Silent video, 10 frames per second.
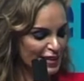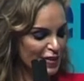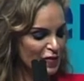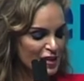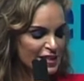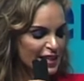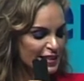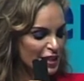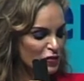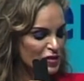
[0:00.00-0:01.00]
the First
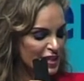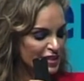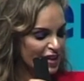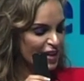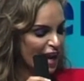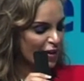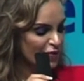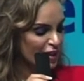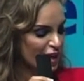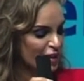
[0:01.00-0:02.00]
Lady of Central
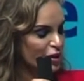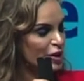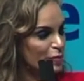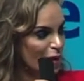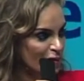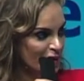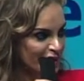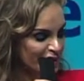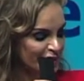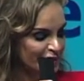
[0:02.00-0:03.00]
African
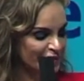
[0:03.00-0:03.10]
Republic,